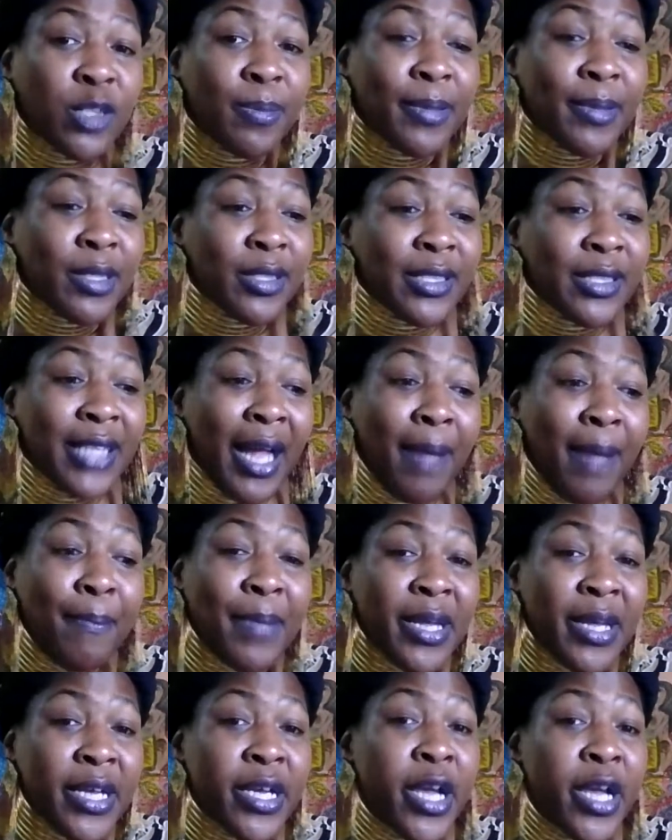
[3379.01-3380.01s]
because that
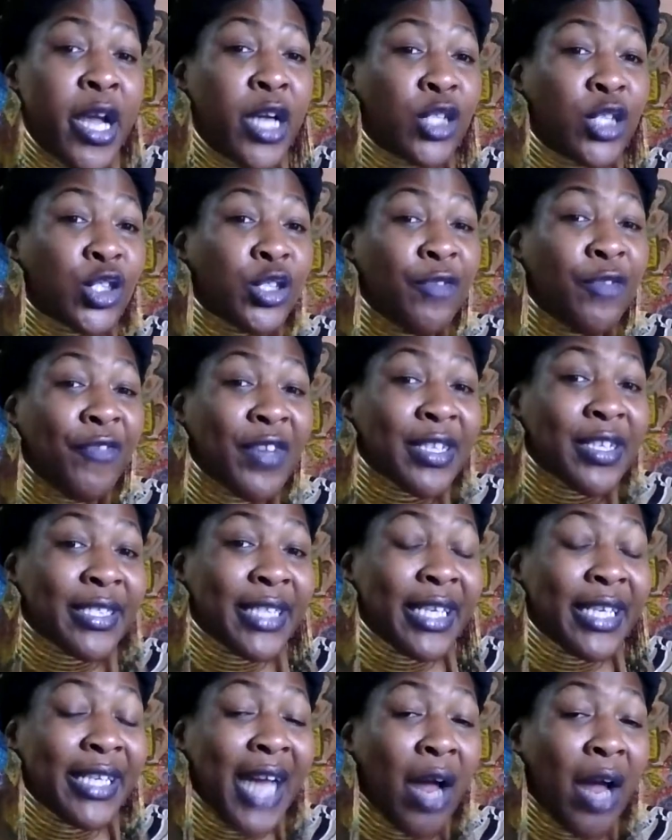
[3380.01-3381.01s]
meant she finna
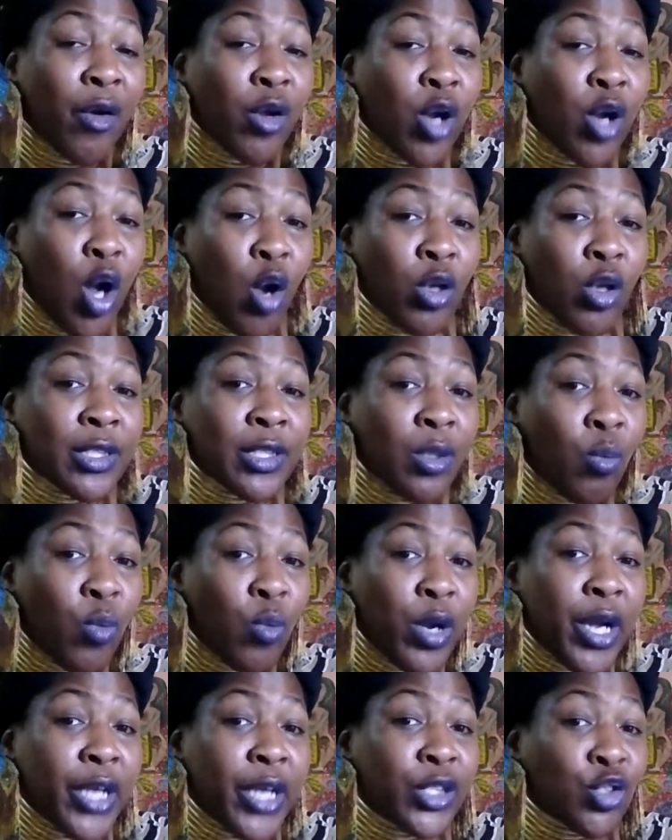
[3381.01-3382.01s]
sit down in a corner
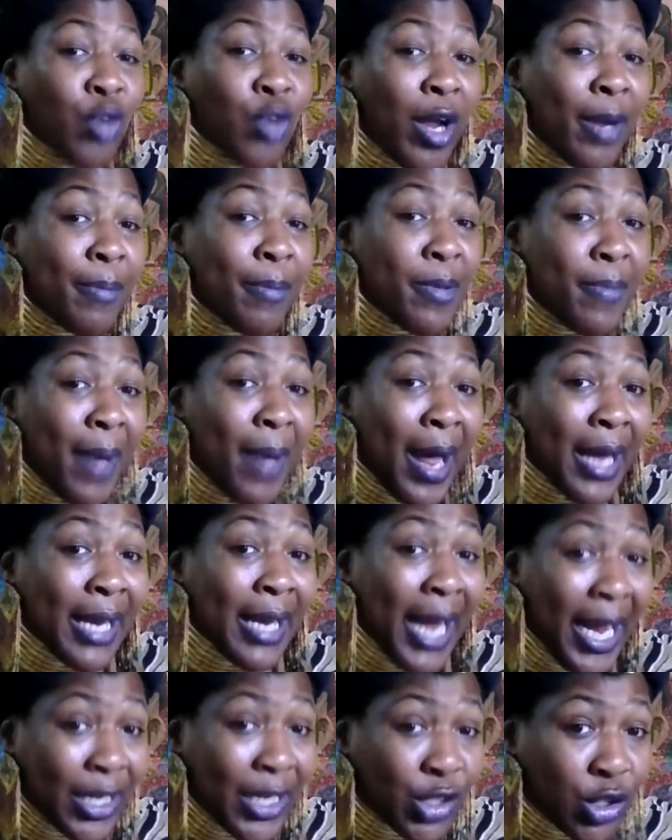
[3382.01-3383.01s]
somewhere and try to be
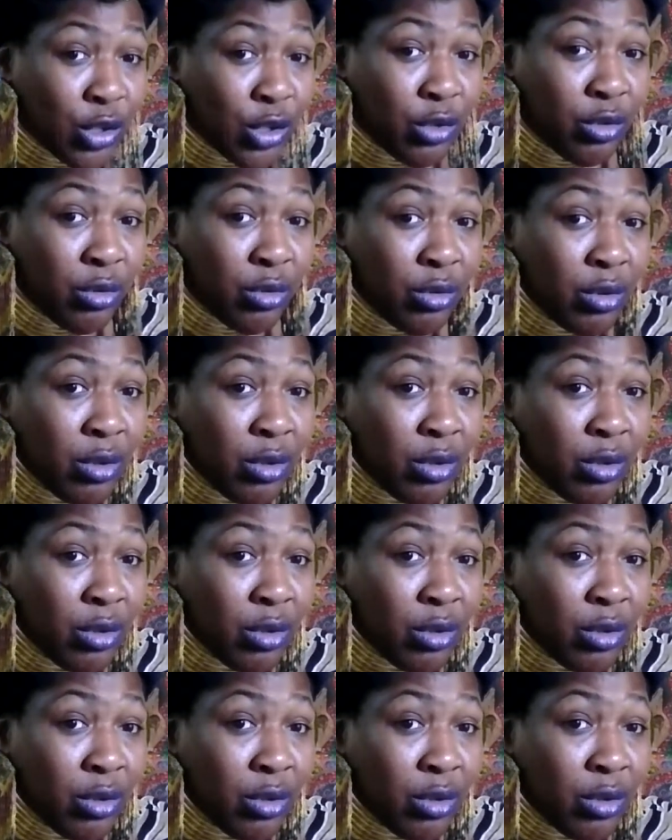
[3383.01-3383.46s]
biological.